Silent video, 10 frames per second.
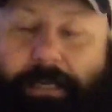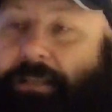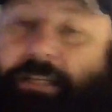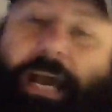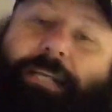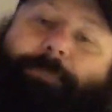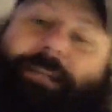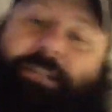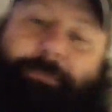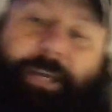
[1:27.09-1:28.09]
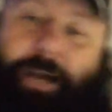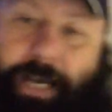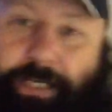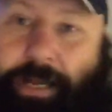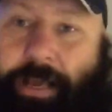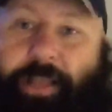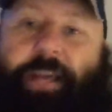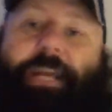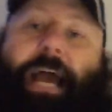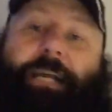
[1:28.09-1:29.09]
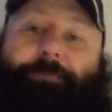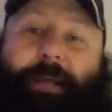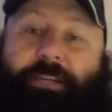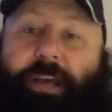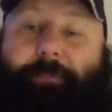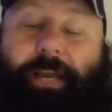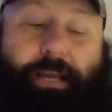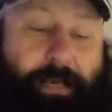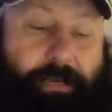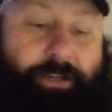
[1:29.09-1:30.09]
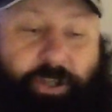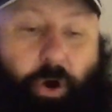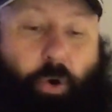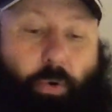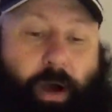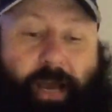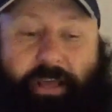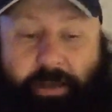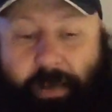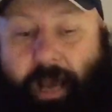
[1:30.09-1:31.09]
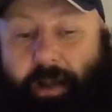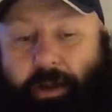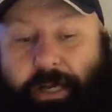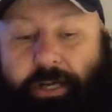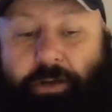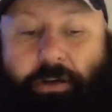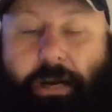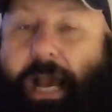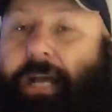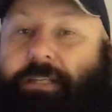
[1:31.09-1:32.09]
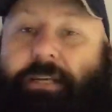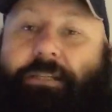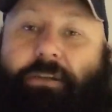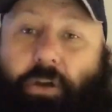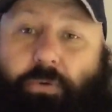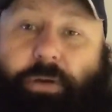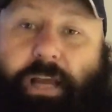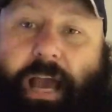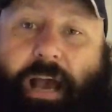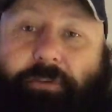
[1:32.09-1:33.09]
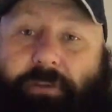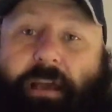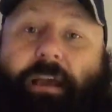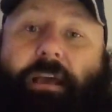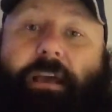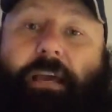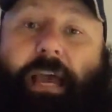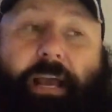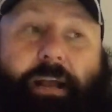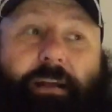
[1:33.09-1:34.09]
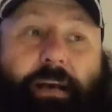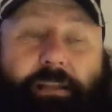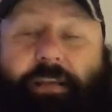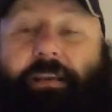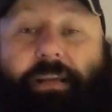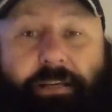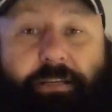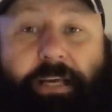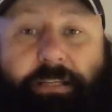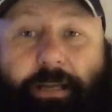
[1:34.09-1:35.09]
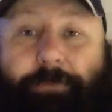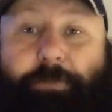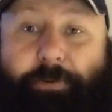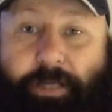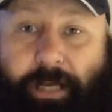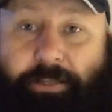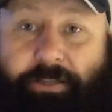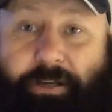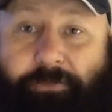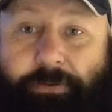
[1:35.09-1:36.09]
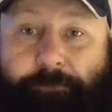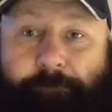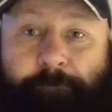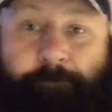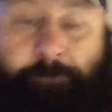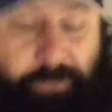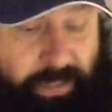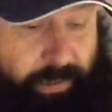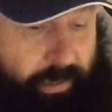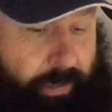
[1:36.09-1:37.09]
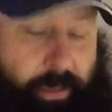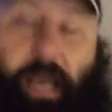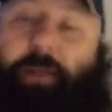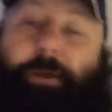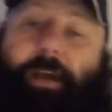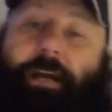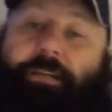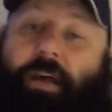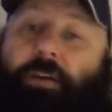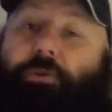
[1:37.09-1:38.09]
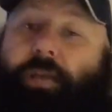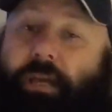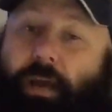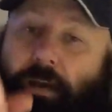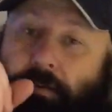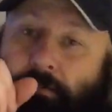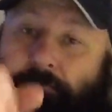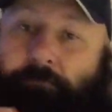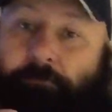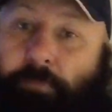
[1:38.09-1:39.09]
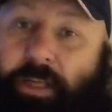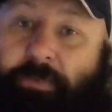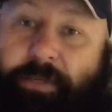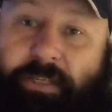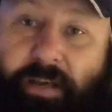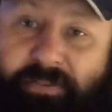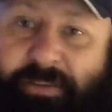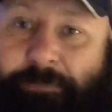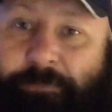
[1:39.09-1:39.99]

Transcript: The tax man's coming, guys. The tax man's coming. So I think you got to look at your assets, look what you have, and I think you need to take steps to protect yourself. Anyway, guys, you take care. Please be safe.